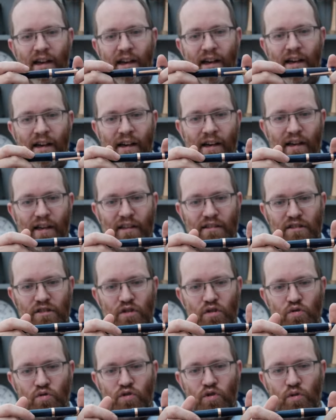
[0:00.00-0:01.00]

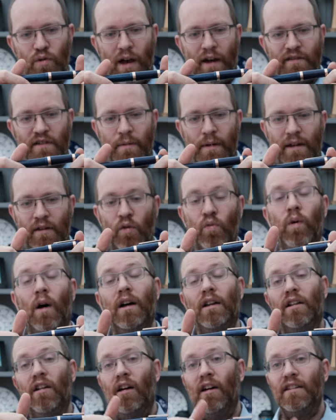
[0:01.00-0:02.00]
You do have to be in
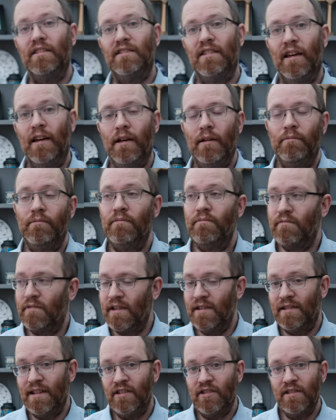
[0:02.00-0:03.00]
quite light
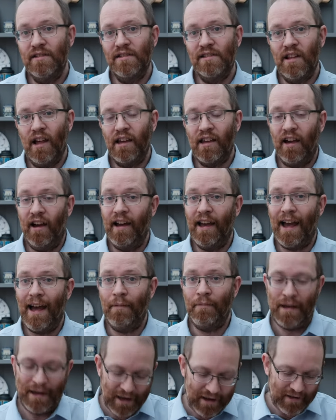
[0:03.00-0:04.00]
conditions, like I
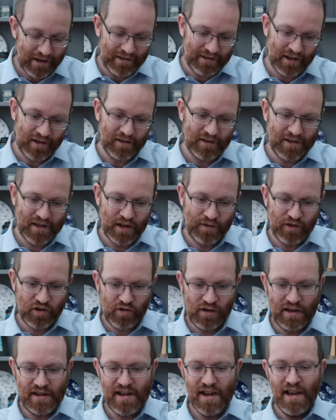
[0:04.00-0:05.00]
am here in the
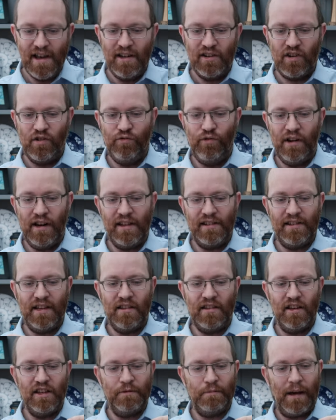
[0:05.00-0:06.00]
conservatory, to really see
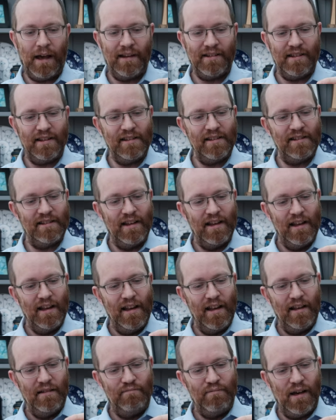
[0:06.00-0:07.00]
those patterns.
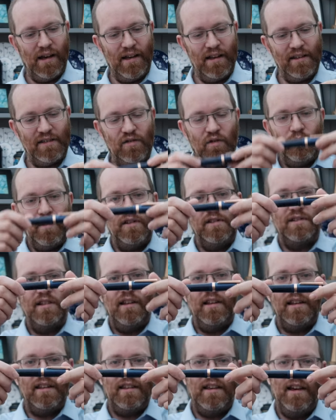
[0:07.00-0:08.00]
But it's almost
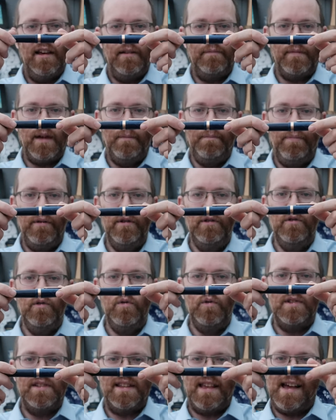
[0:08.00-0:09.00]
like a
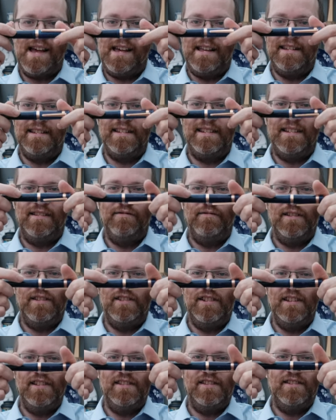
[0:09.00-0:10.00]
blue sand,
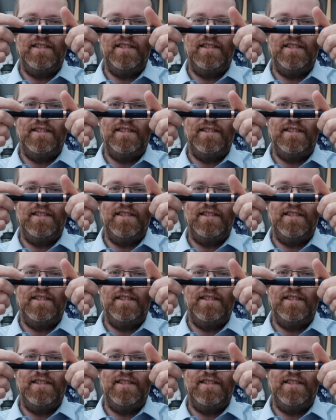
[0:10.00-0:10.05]
which is